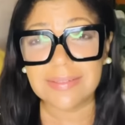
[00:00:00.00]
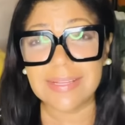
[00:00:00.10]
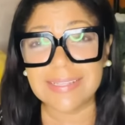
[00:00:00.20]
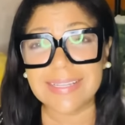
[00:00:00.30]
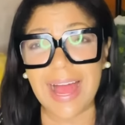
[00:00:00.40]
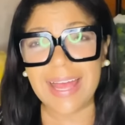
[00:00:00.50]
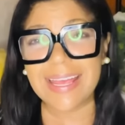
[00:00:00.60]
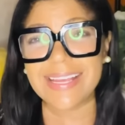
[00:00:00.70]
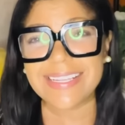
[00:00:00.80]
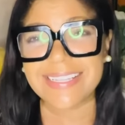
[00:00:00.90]
this guy
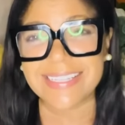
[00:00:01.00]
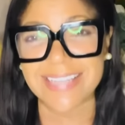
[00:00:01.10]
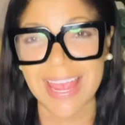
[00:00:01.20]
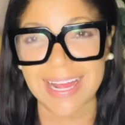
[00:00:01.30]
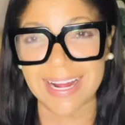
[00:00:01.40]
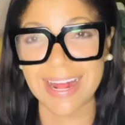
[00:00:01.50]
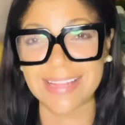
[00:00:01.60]
is sick.